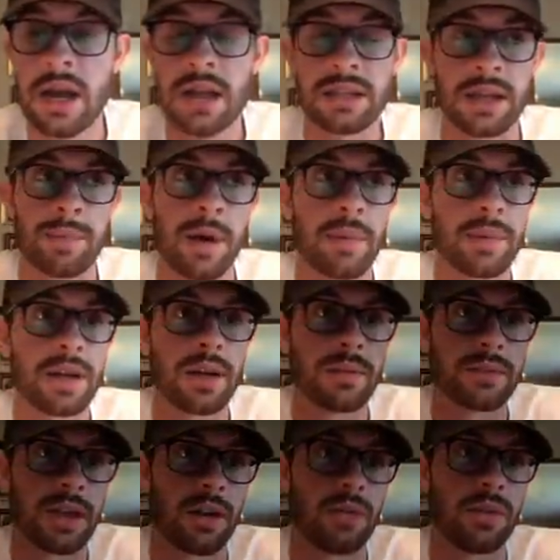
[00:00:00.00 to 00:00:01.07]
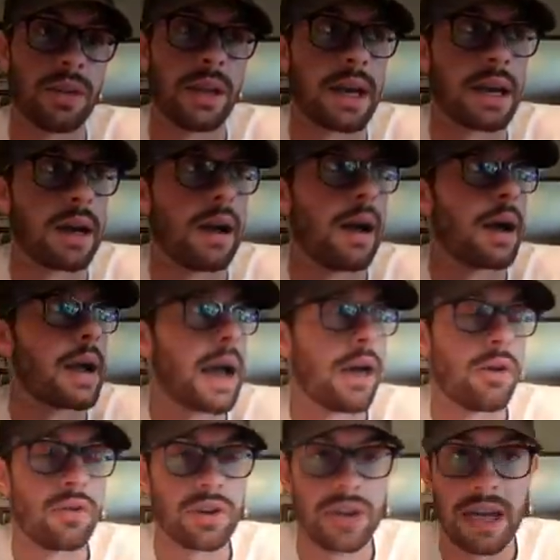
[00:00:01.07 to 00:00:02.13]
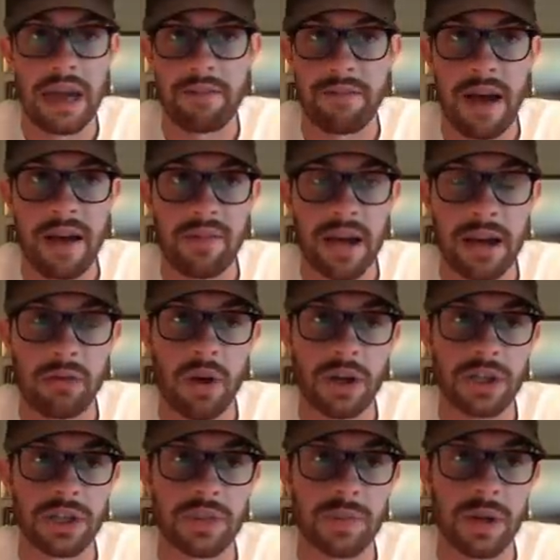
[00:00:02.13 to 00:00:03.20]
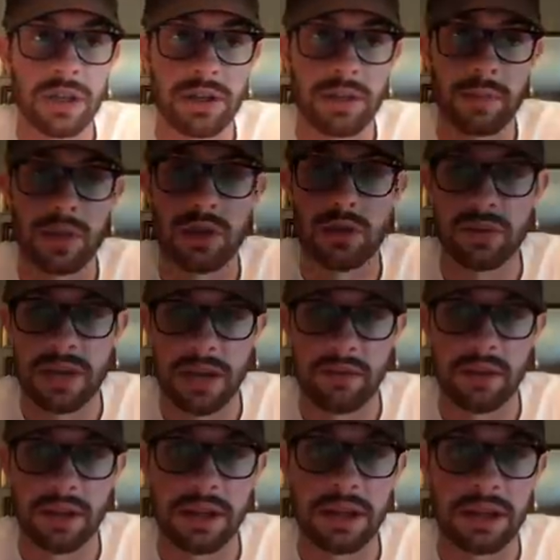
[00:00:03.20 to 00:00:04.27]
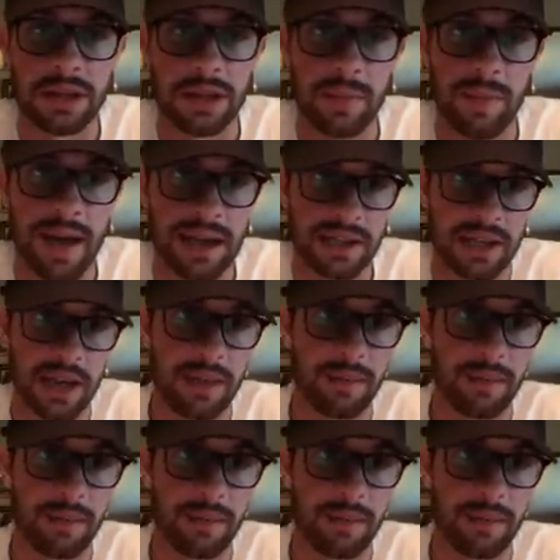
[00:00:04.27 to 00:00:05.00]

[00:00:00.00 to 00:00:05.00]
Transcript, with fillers: Ty Mont becomes not only like a guy who can get 5 to 8 rushes, but he's going to be used heavily in the passing game,